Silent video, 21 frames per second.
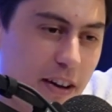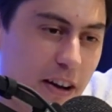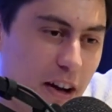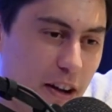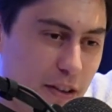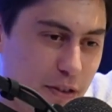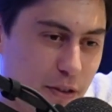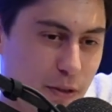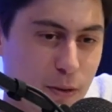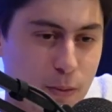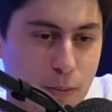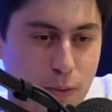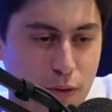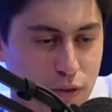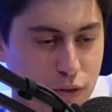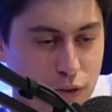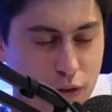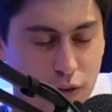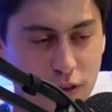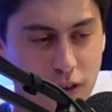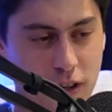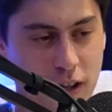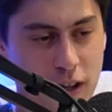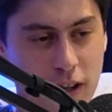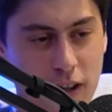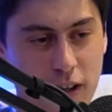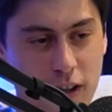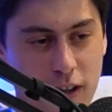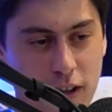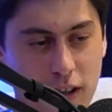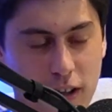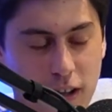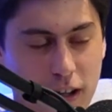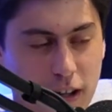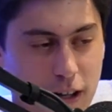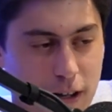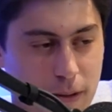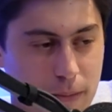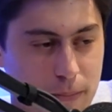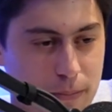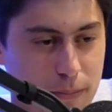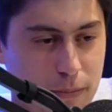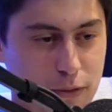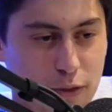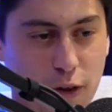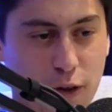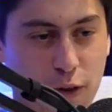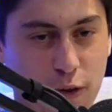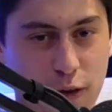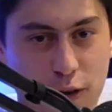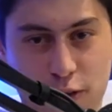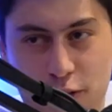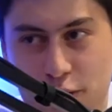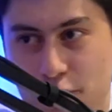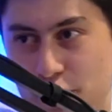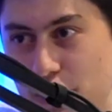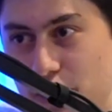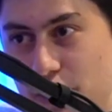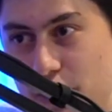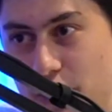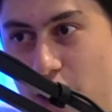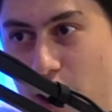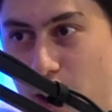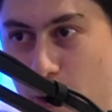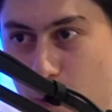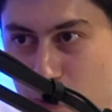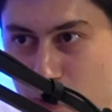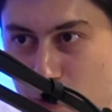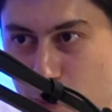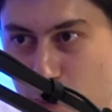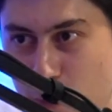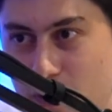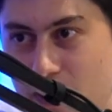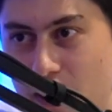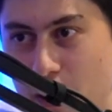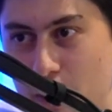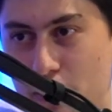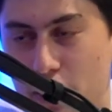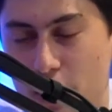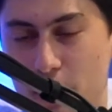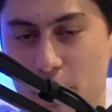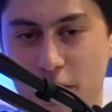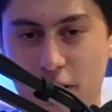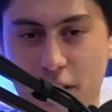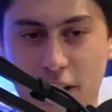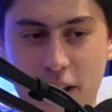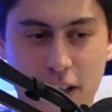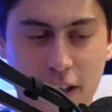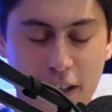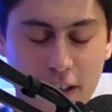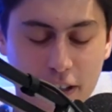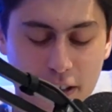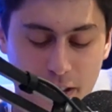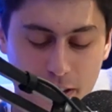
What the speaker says: at Arsenal, and was so close to helping them win that Premier League.